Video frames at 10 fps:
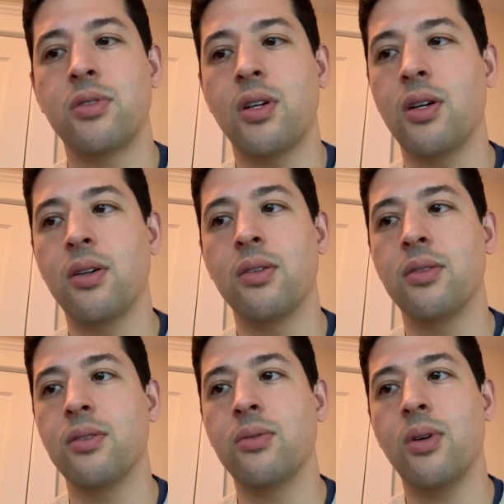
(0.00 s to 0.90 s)

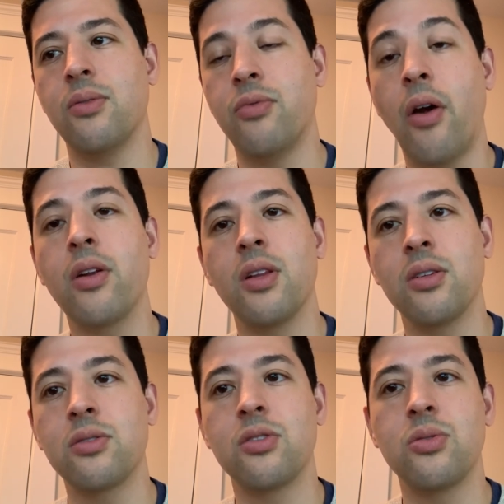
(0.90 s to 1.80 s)
very
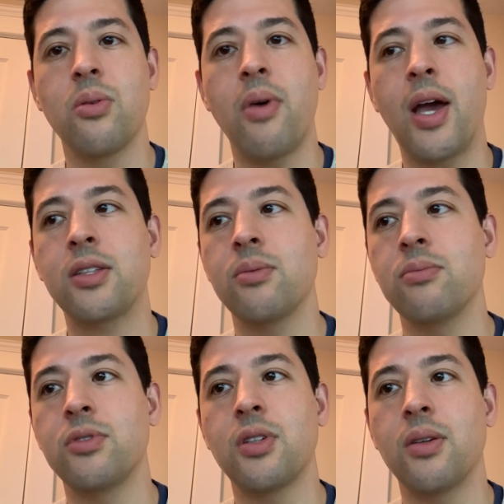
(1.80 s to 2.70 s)
little to do with
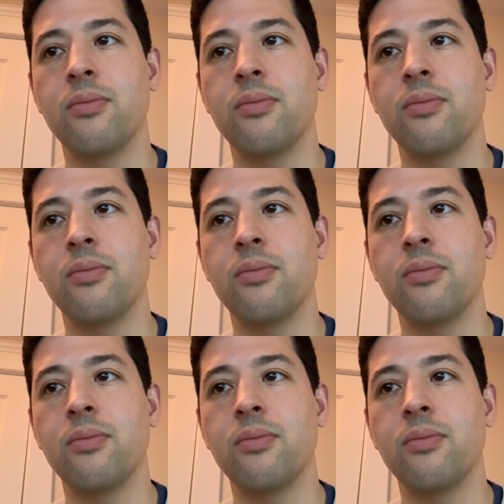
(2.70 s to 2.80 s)
Maxim's